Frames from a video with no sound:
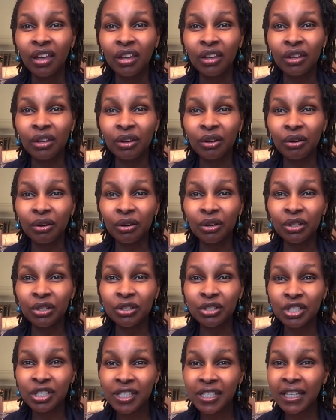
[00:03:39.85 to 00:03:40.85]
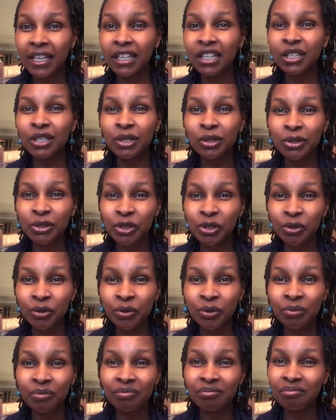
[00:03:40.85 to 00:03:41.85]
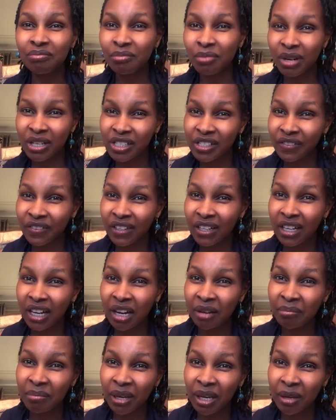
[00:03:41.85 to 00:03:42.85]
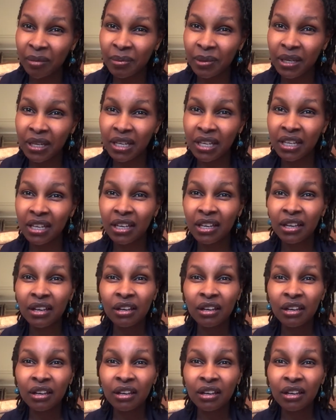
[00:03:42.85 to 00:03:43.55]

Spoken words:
You're just getting used to breastfeeding a baby.